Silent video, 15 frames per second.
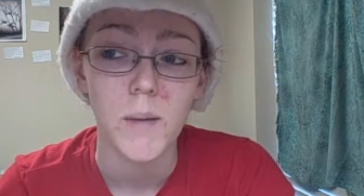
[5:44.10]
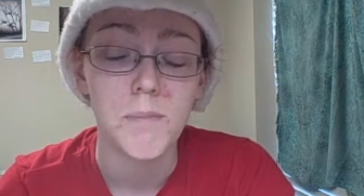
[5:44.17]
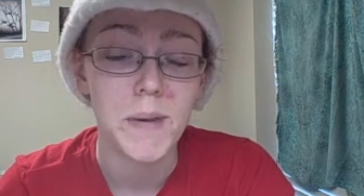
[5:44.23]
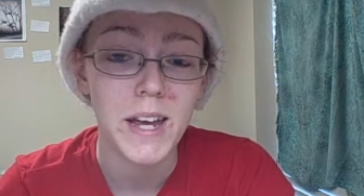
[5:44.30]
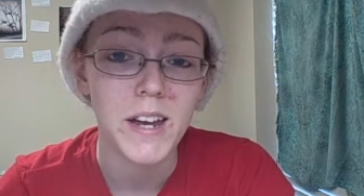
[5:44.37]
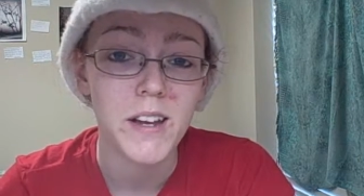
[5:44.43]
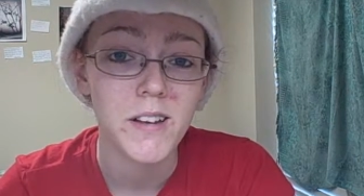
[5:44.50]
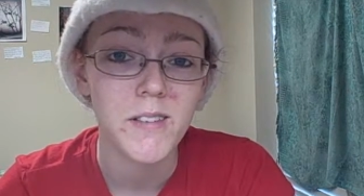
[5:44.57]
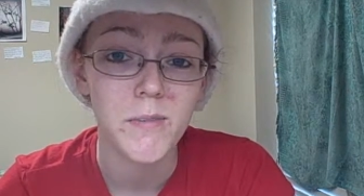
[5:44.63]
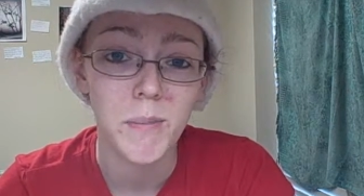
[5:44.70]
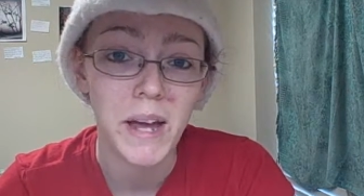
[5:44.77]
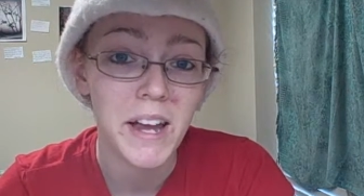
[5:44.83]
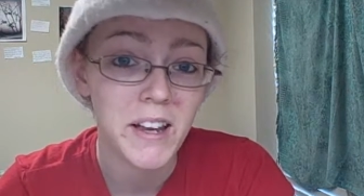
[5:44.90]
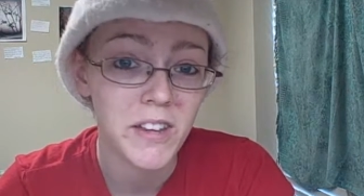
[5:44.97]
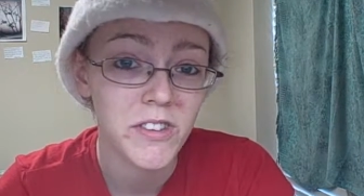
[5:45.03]
a big
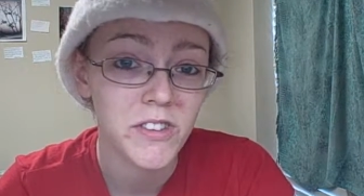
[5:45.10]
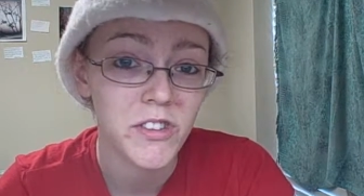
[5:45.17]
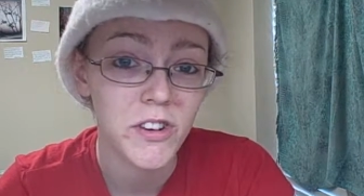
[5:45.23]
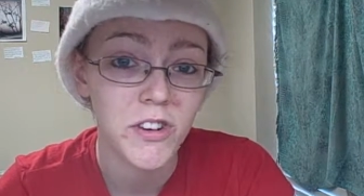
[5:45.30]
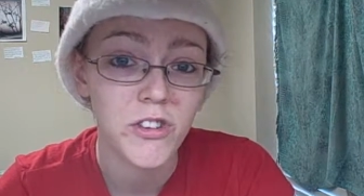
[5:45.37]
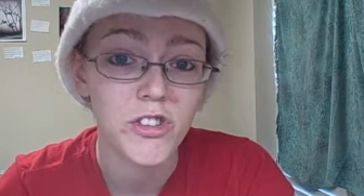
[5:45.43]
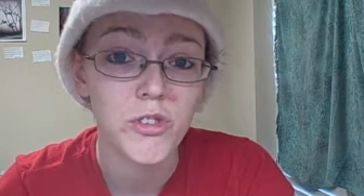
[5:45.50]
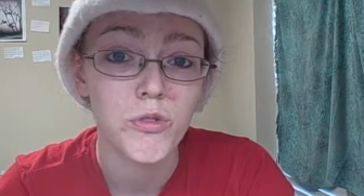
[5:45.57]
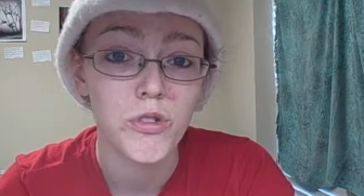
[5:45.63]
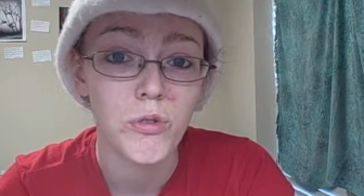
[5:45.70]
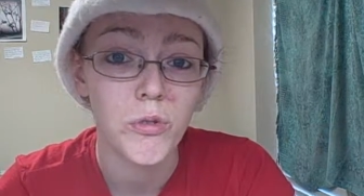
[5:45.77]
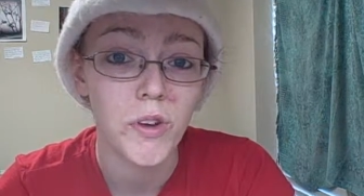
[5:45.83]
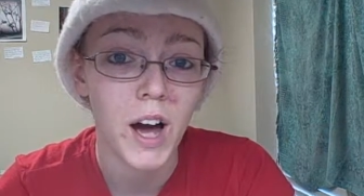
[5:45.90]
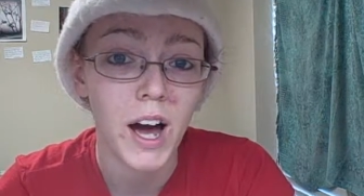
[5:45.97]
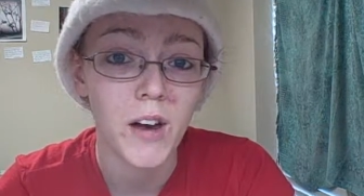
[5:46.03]
big concern is you do
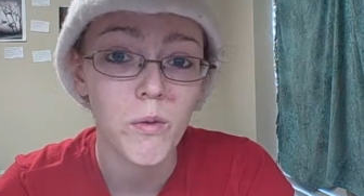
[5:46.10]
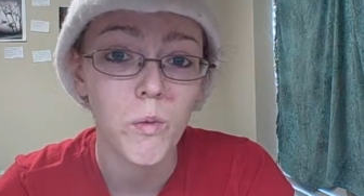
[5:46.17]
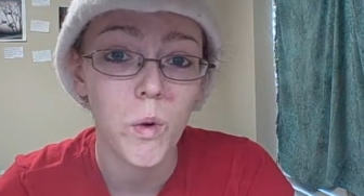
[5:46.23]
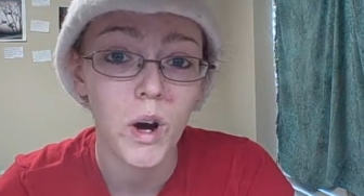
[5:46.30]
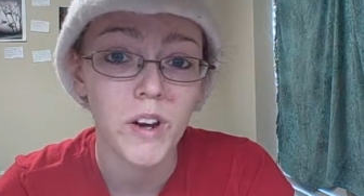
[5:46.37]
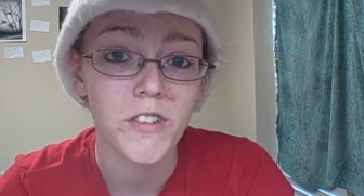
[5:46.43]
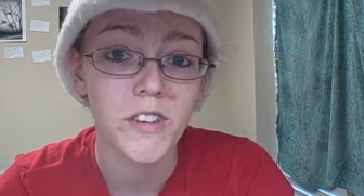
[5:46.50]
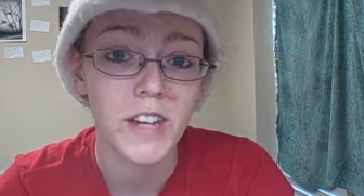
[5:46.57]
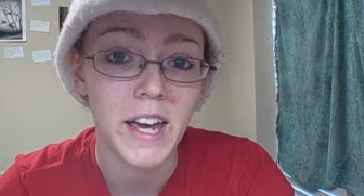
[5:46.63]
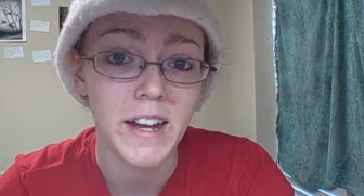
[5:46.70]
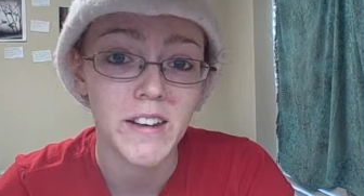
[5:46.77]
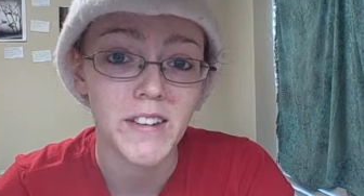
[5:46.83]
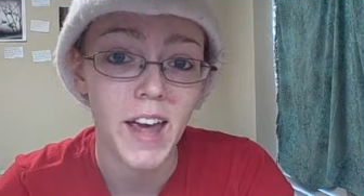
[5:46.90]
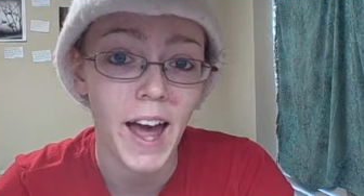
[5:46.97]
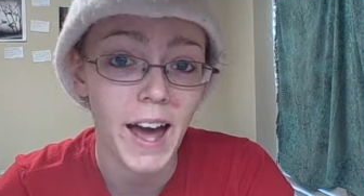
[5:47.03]
not want to get
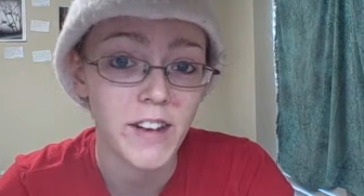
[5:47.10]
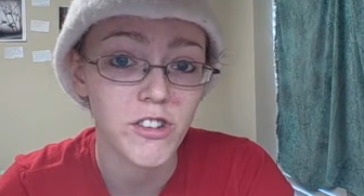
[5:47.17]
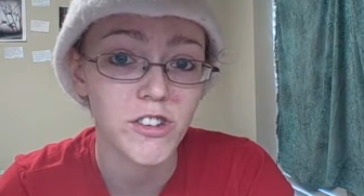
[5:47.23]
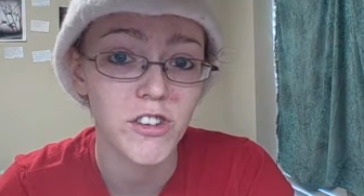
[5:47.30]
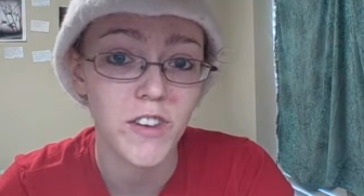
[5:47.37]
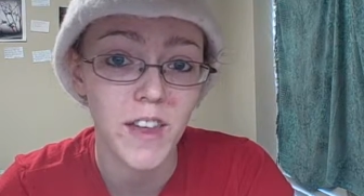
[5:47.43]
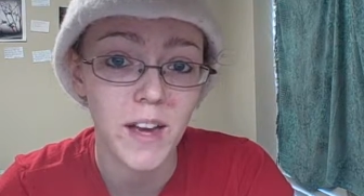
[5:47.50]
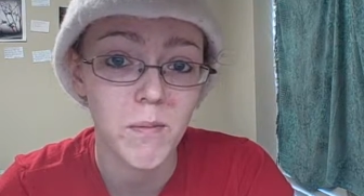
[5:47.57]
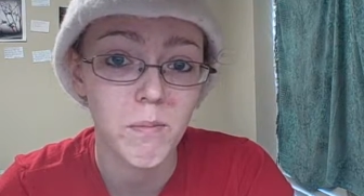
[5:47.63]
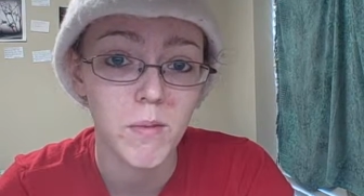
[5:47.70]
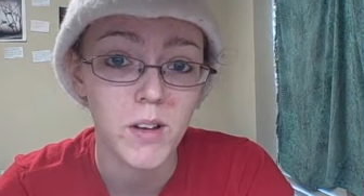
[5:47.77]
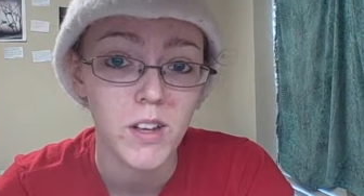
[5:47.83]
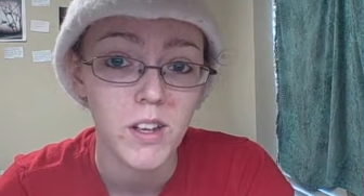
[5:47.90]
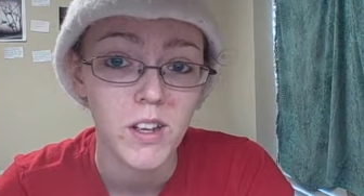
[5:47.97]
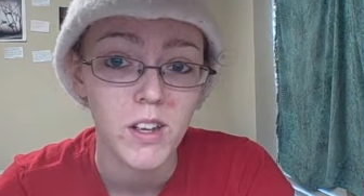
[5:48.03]
attached to them